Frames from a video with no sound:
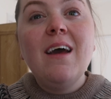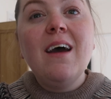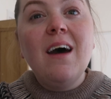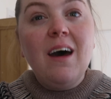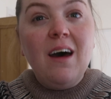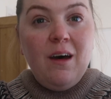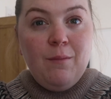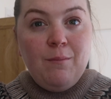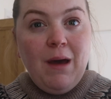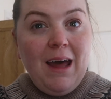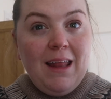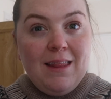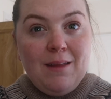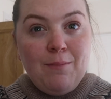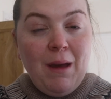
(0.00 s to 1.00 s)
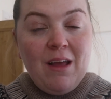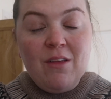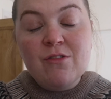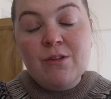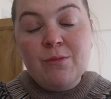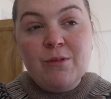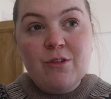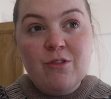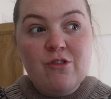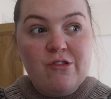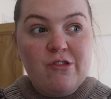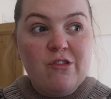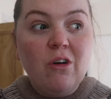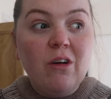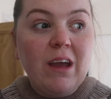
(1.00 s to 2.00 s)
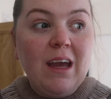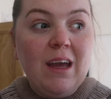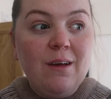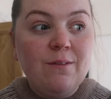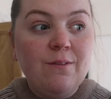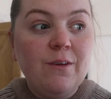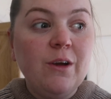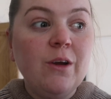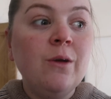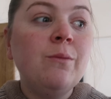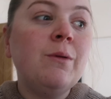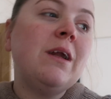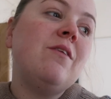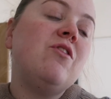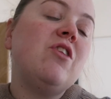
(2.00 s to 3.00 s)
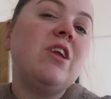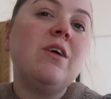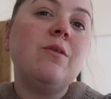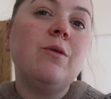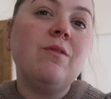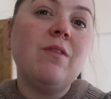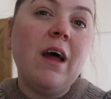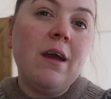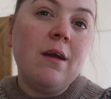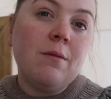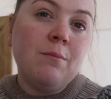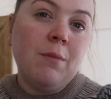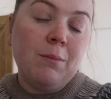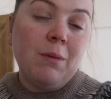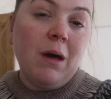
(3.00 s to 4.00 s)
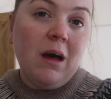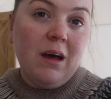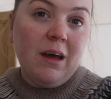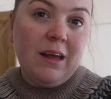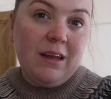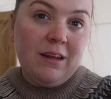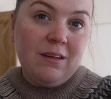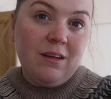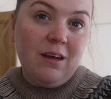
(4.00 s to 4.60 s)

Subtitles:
and the paint stripper is just not getting through. When I've done it with like my pine